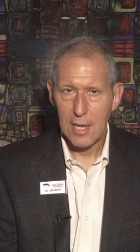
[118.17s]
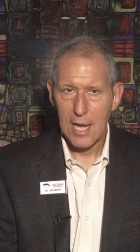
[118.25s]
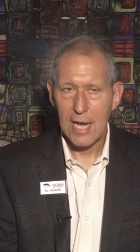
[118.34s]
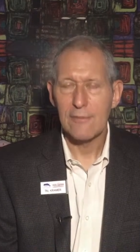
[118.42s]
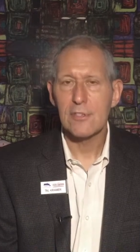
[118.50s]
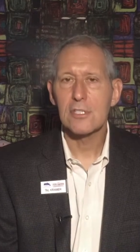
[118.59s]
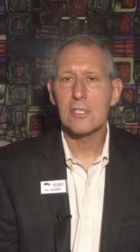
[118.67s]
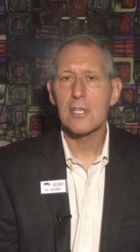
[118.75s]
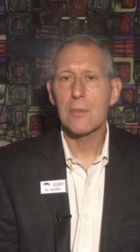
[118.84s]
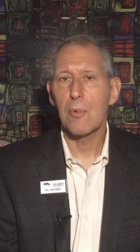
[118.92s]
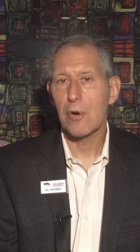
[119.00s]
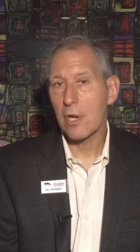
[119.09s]
Obviously,
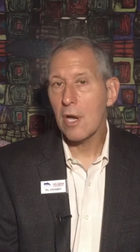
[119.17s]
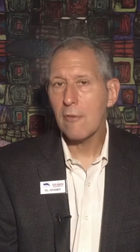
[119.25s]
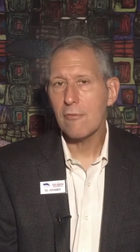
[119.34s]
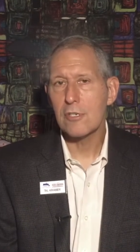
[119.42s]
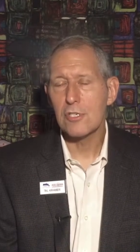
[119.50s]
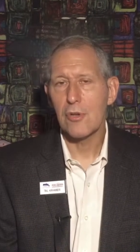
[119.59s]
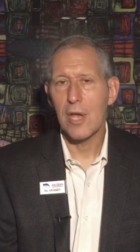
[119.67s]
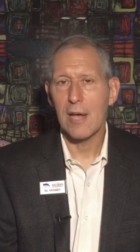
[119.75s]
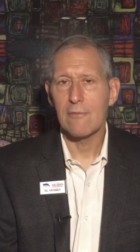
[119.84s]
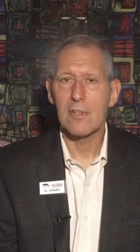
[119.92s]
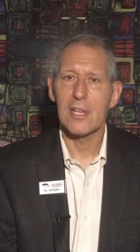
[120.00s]
the more coverage you have,